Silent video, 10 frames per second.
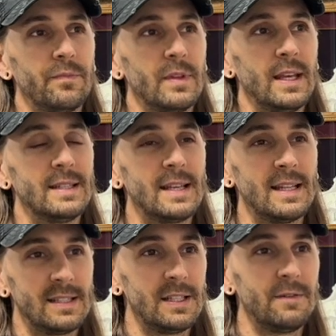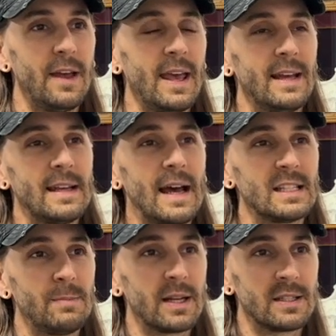intensive hand
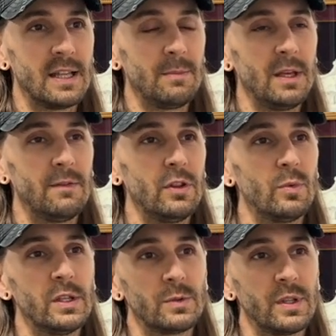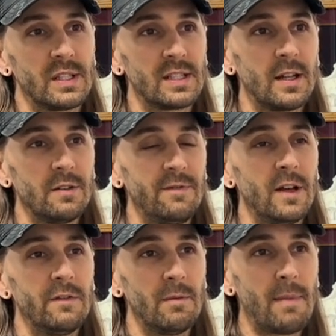aspect to them. Even the ones with a solid
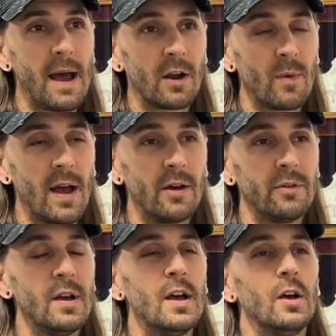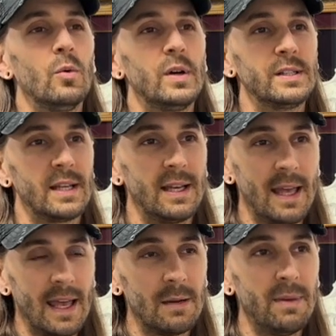velvet background was a
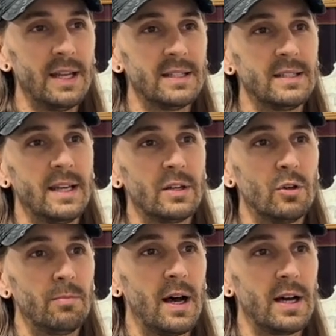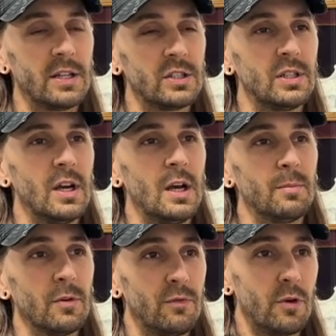hand-painted decoupage
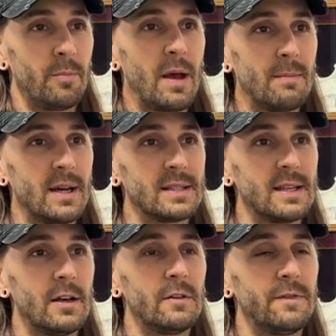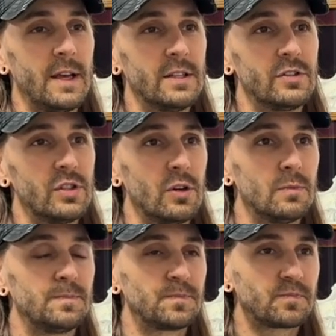performed by myself. And
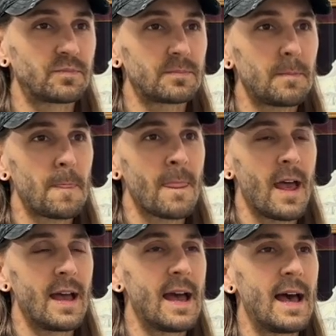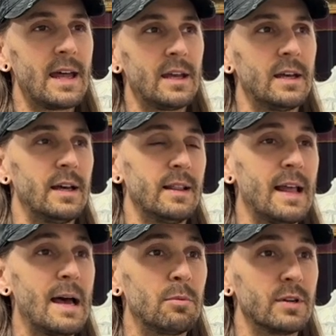so I had an
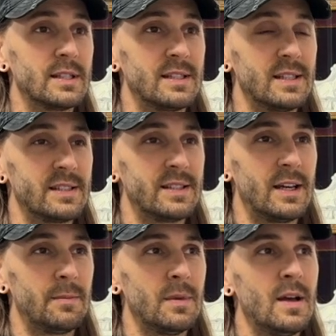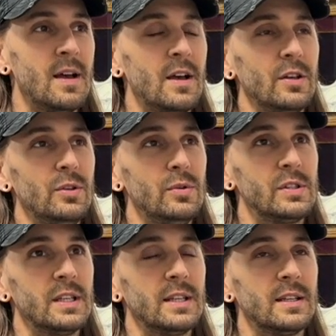elaborate system
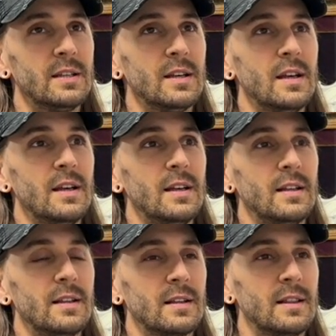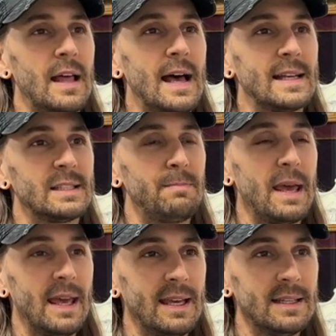using glass
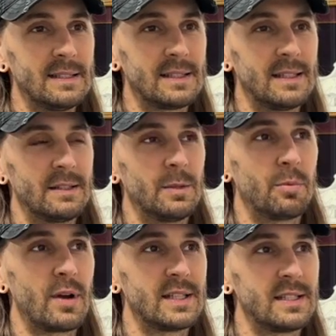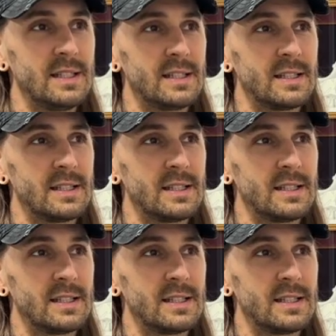panes to press these